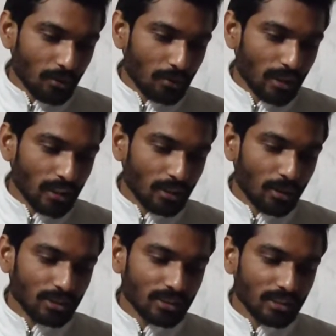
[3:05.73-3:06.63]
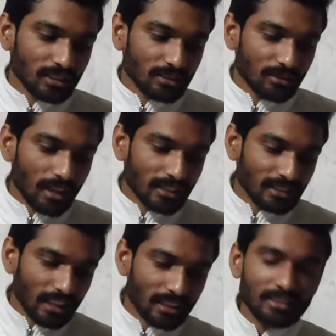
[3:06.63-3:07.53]
one question was
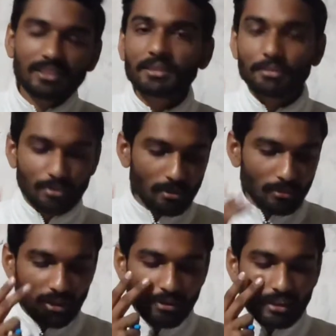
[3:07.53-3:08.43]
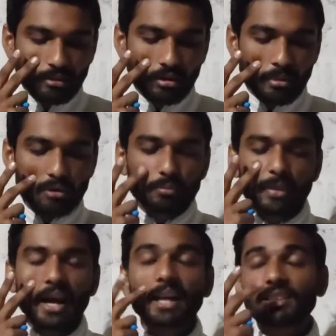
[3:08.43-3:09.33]
like from, if I talk about
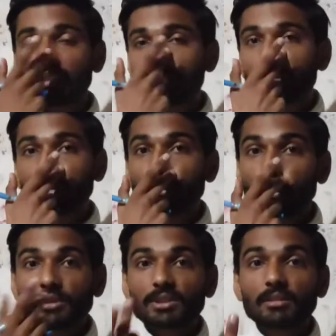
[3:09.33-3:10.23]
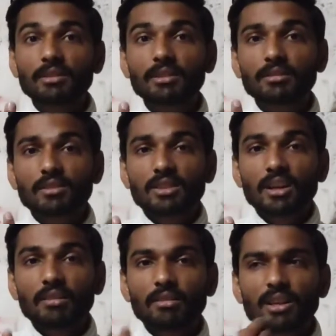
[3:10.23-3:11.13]
math,
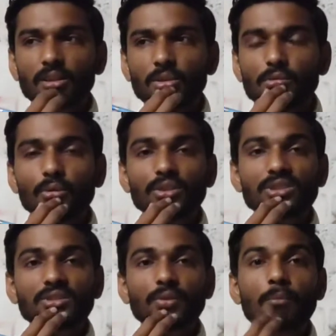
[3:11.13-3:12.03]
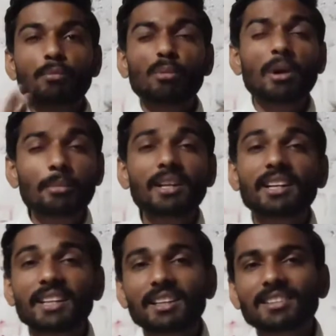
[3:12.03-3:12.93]
one or two questions from
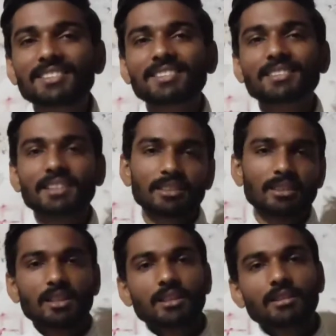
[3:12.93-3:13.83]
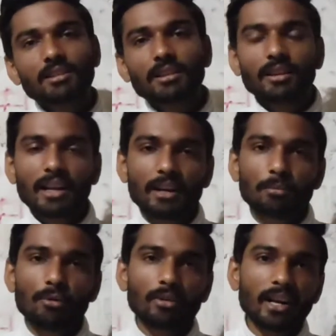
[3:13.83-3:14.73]
probability, like
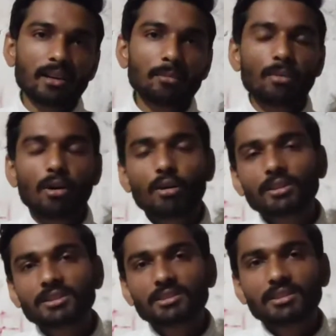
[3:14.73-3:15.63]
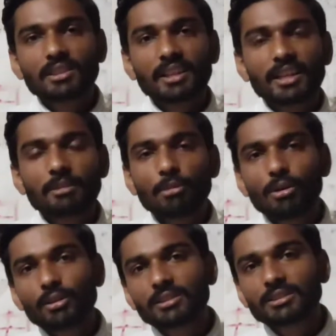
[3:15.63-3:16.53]
red balls, green
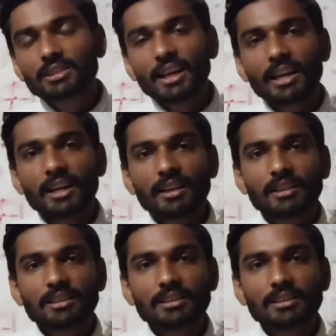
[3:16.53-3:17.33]
balls, and